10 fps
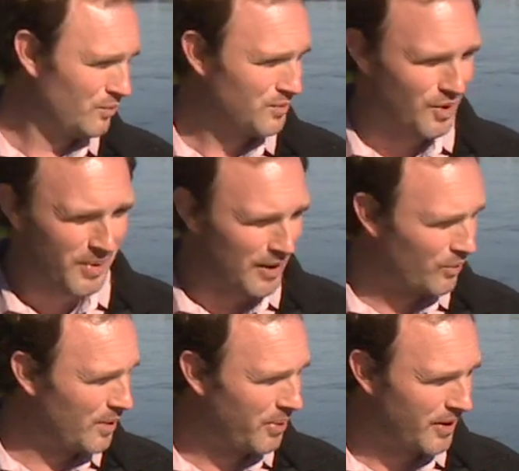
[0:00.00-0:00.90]
no matter
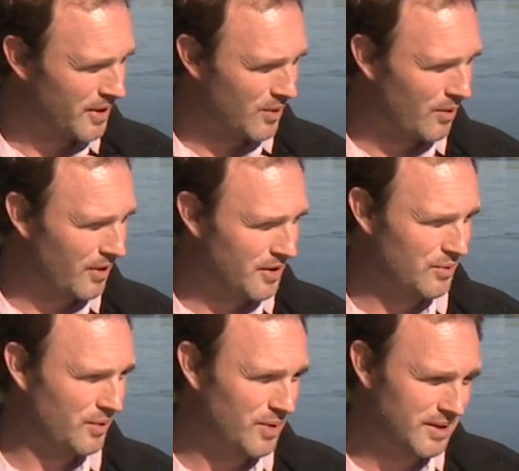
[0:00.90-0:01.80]
what party you are,
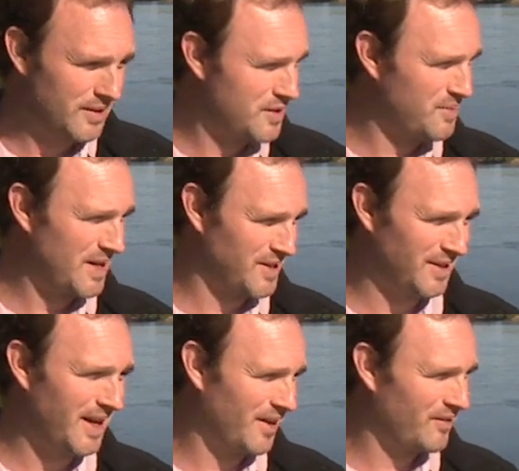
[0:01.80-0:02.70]
you agree that this makes a
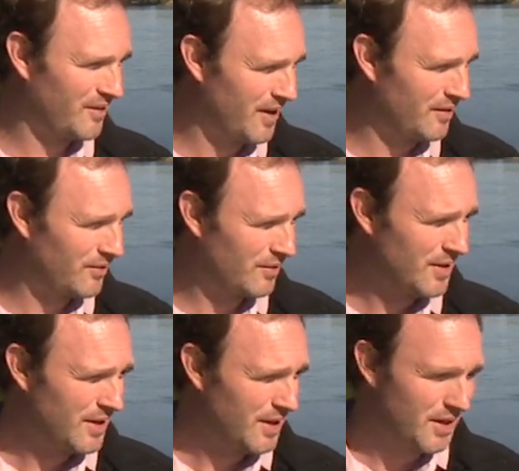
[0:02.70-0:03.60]
lot of sense,
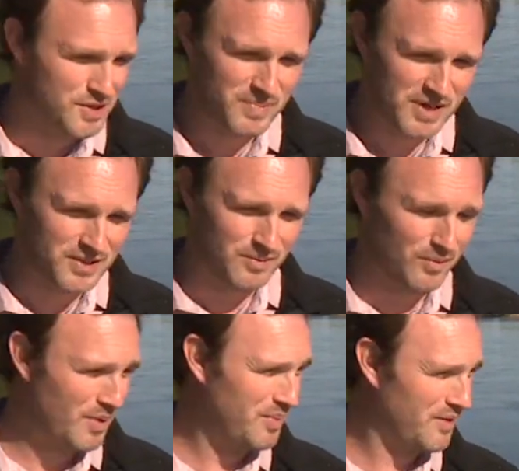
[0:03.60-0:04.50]
especially
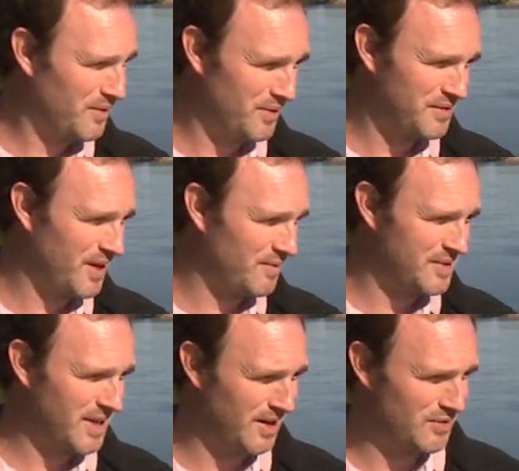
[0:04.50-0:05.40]
when we've been through this
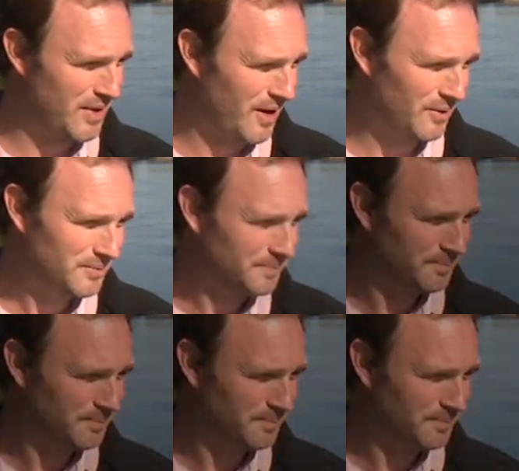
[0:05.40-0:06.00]
devastating drought.